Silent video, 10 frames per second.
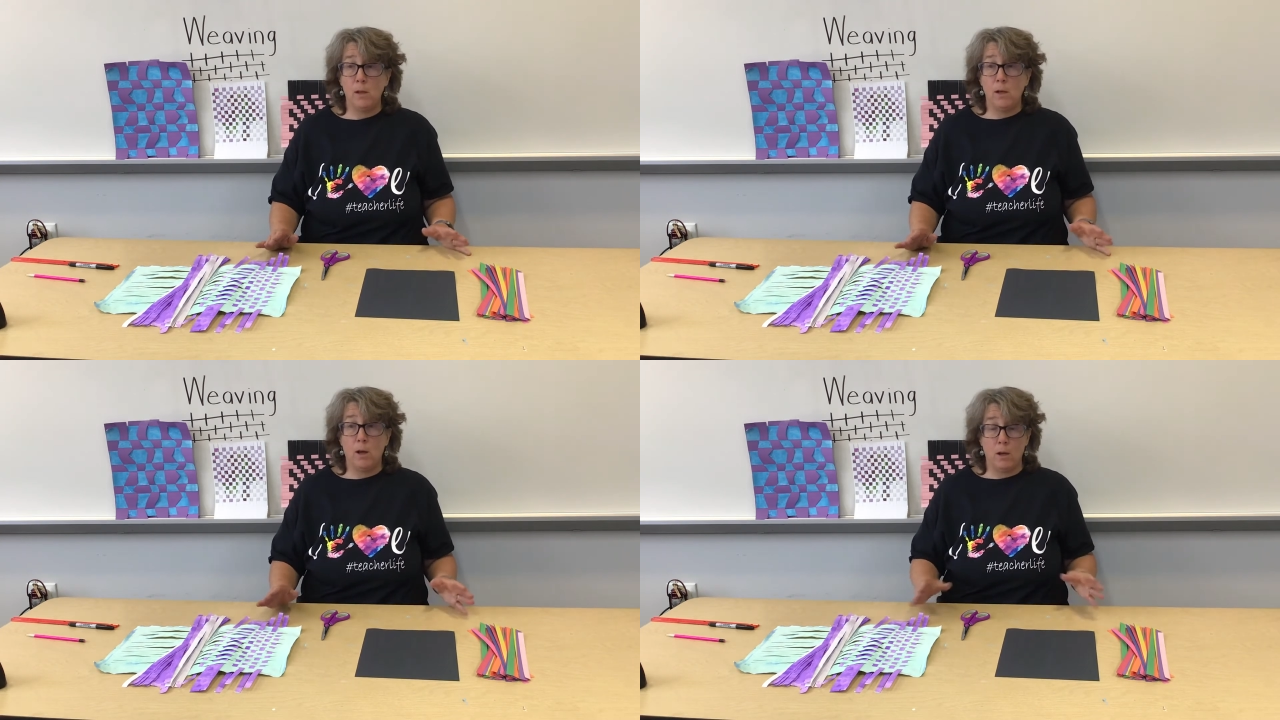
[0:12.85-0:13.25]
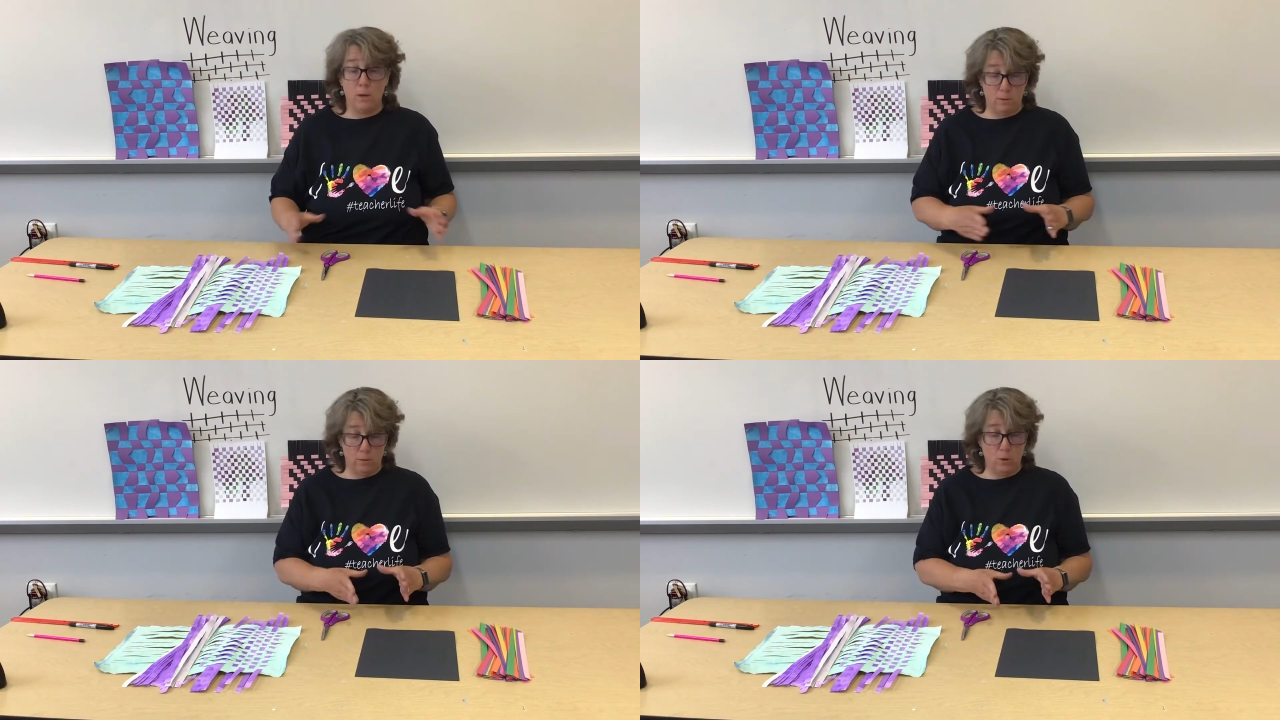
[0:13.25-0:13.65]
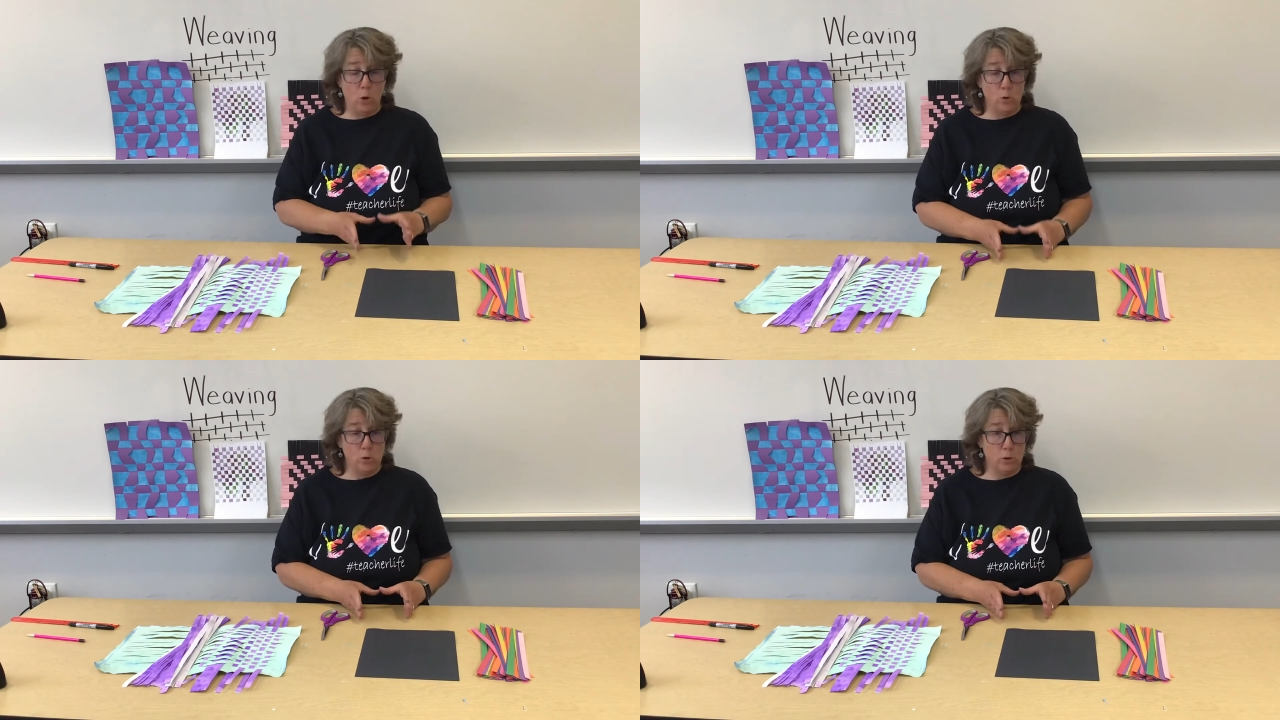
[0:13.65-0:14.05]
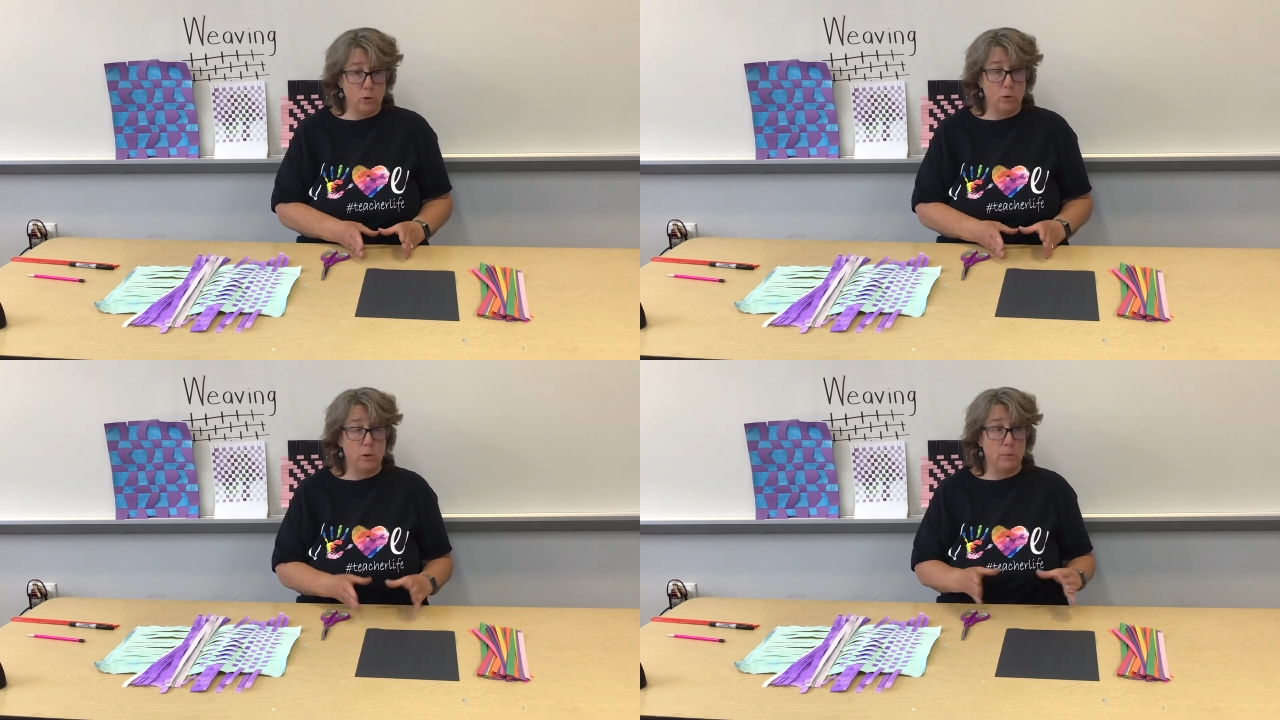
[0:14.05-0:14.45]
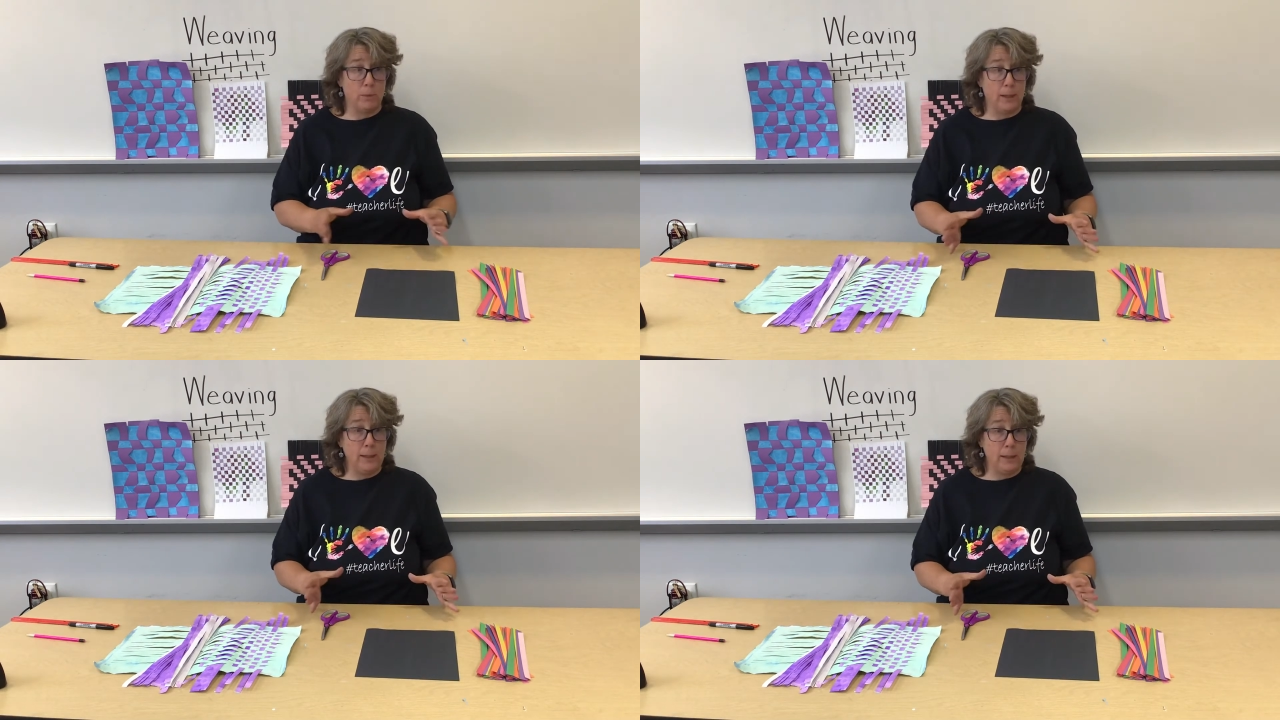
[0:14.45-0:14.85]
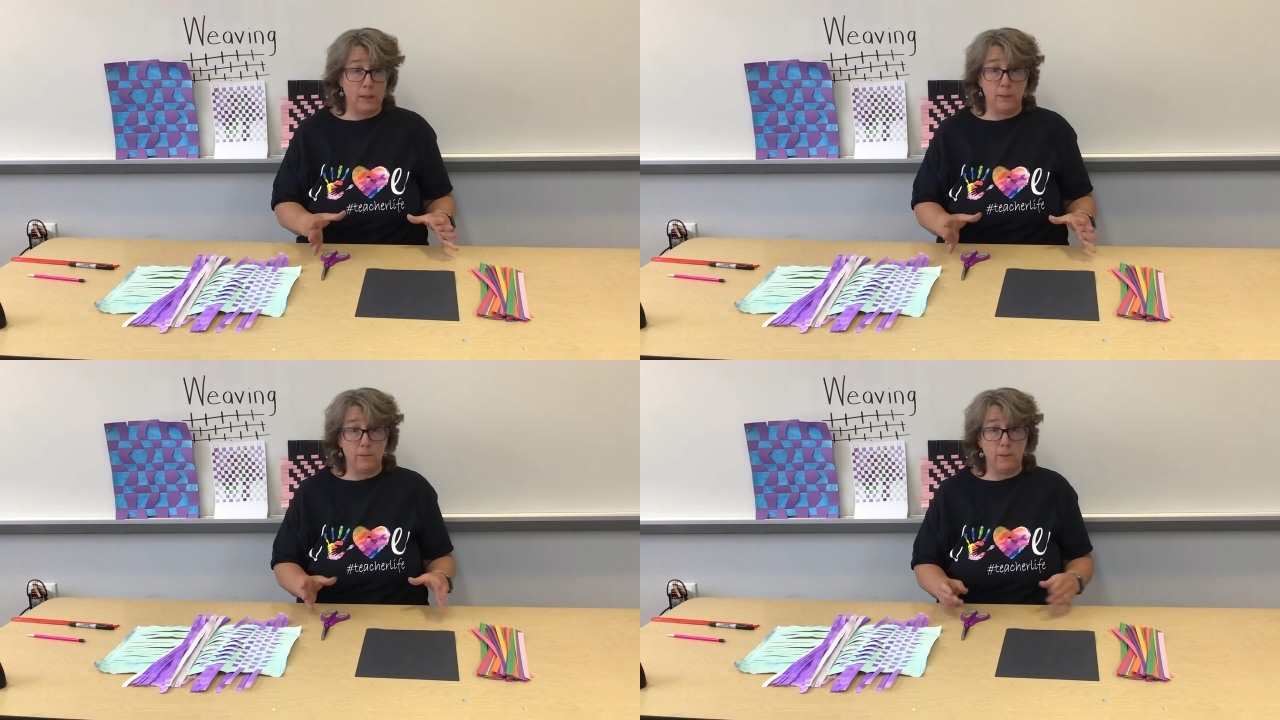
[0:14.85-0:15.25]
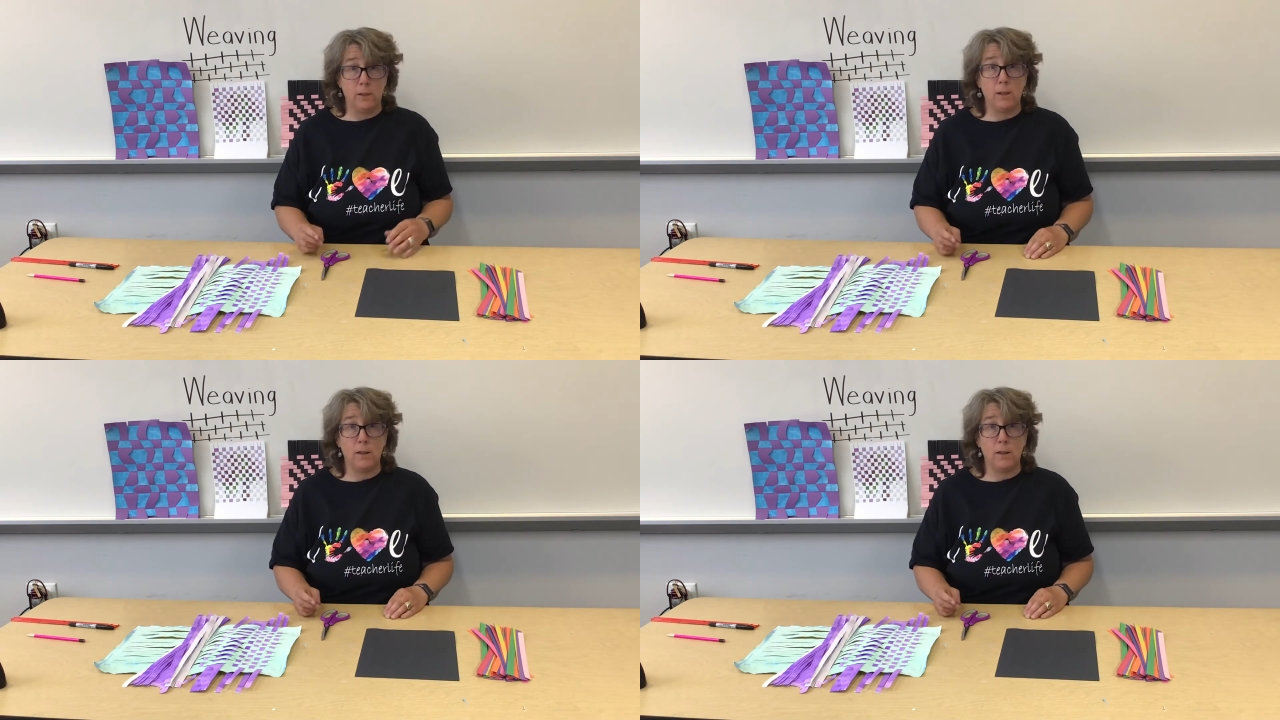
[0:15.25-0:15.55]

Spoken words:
a coaster or a blanket even.